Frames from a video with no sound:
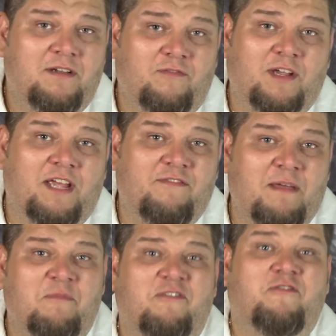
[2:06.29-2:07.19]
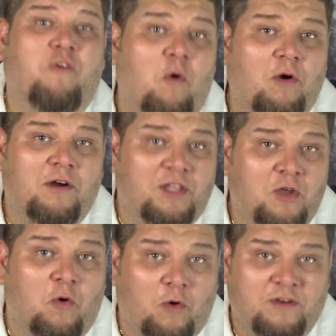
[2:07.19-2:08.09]
Forgive them for
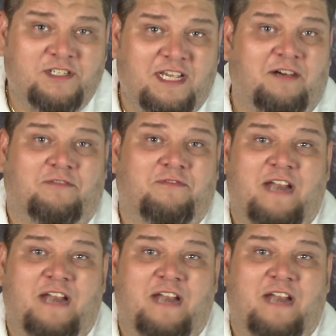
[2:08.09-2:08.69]
yourself.